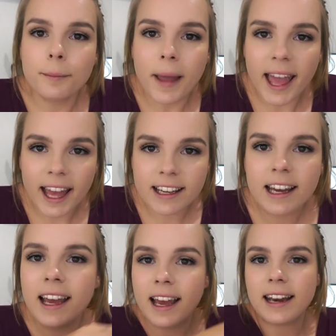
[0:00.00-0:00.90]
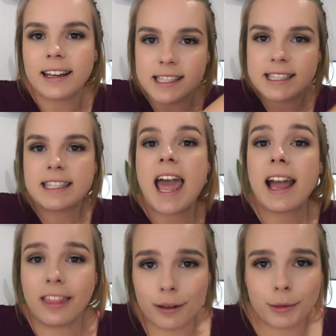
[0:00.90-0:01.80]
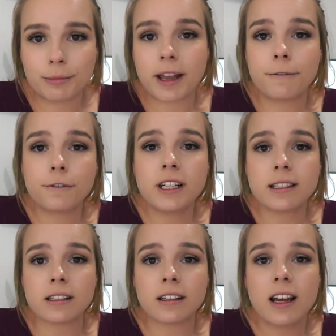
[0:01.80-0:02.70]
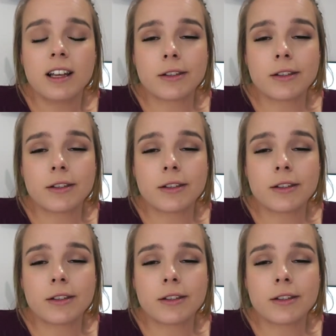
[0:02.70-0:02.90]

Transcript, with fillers: bag and I stack them in my freezer